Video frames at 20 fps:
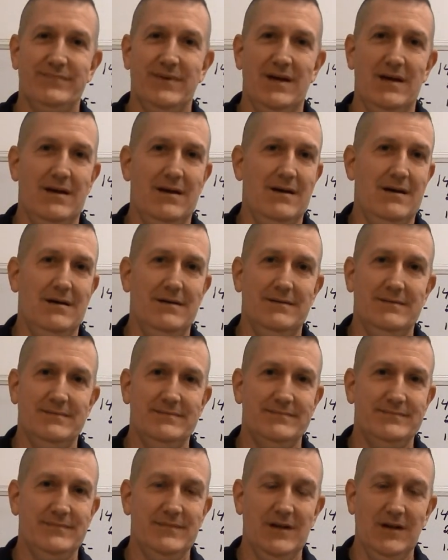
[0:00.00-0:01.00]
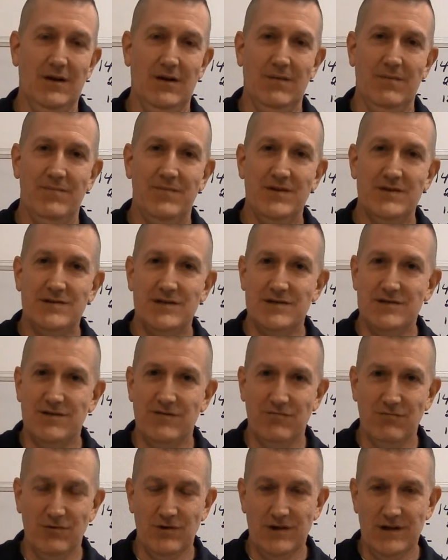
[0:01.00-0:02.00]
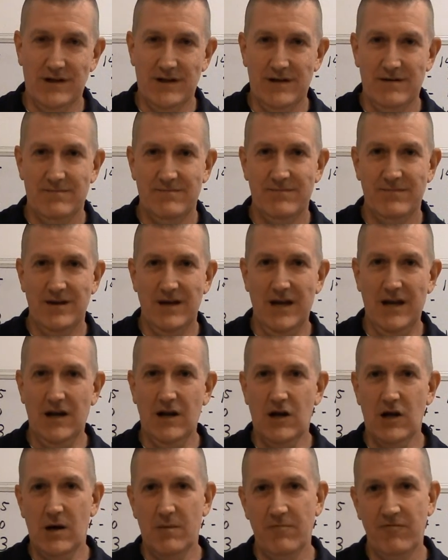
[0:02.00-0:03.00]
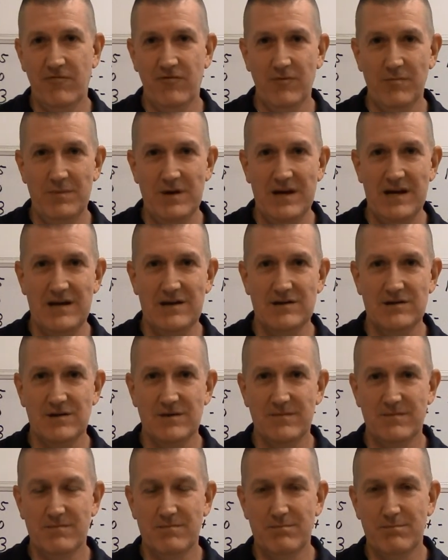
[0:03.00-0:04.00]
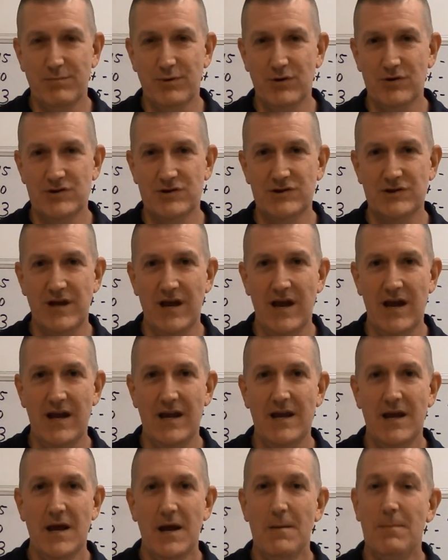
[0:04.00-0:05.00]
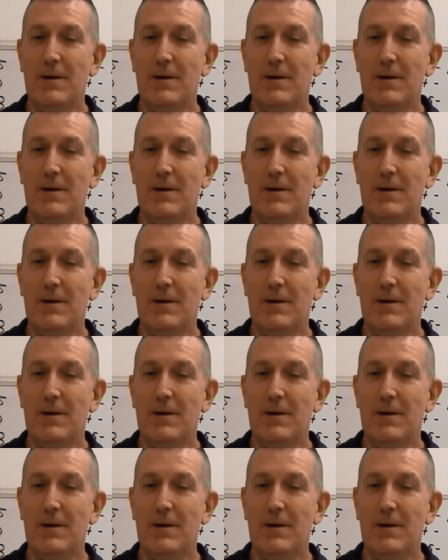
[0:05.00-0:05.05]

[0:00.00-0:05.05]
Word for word: uh, you know, this isn't really income for me per se,